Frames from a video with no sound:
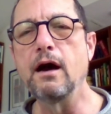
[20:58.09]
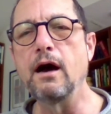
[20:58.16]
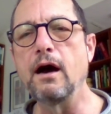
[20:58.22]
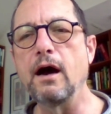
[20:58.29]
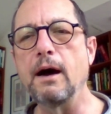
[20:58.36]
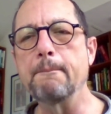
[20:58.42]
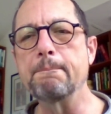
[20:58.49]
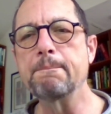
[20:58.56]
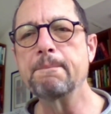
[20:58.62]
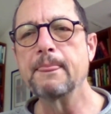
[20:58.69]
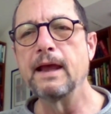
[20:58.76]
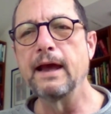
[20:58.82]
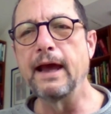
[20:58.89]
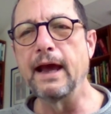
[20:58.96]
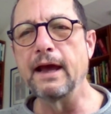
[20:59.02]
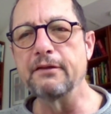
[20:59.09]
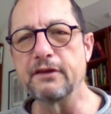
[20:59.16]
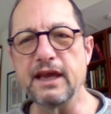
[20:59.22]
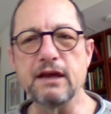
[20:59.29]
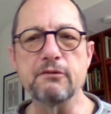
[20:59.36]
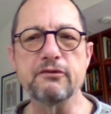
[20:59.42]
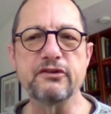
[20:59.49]
Um, and the
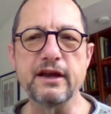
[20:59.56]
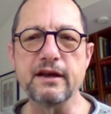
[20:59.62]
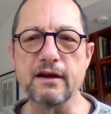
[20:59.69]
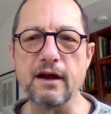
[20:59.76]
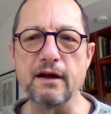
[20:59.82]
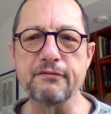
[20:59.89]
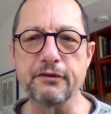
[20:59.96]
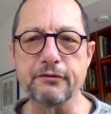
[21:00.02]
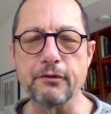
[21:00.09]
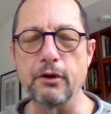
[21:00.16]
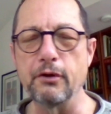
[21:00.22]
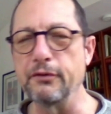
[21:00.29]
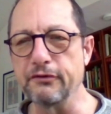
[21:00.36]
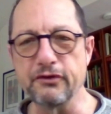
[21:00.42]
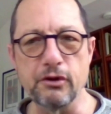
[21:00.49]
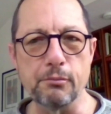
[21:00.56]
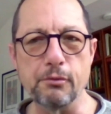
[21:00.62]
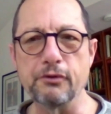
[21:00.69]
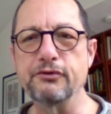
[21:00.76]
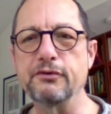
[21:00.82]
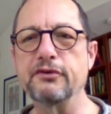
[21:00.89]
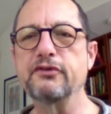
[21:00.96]
king was taken off the throne. There's no
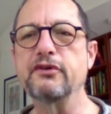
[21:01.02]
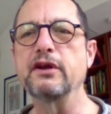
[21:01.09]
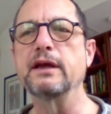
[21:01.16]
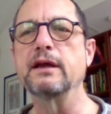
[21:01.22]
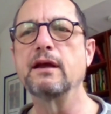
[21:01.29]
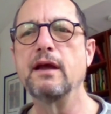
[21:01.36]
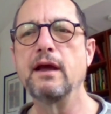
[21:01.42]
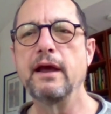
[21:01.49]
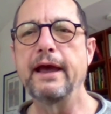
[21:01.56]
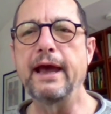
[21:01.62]
more Jewish king.